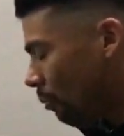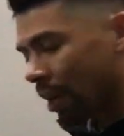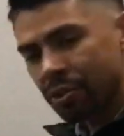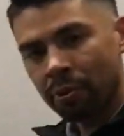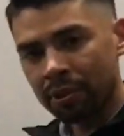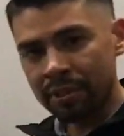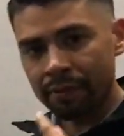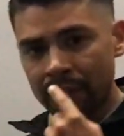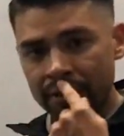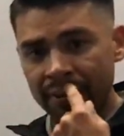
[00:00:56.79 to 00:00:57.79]
watching one of
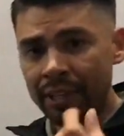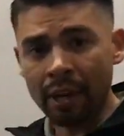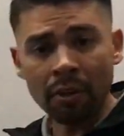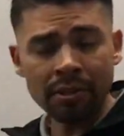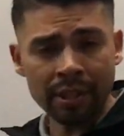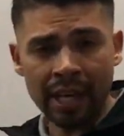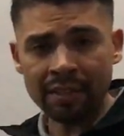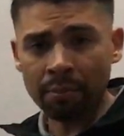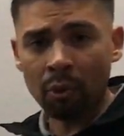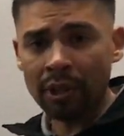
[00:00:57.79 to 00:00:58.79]
his videos, and he
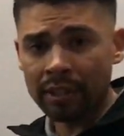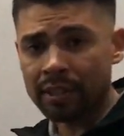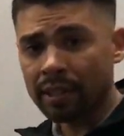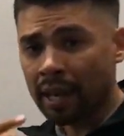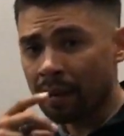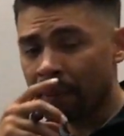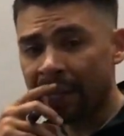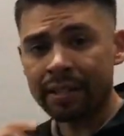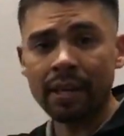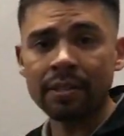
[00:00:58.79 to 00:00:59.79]
has a points game
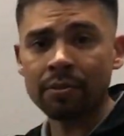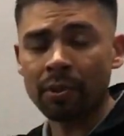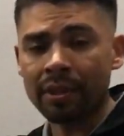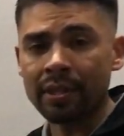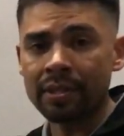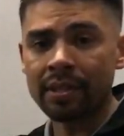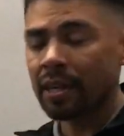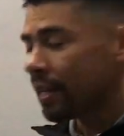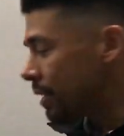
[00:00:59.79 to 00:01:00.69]
that he does with his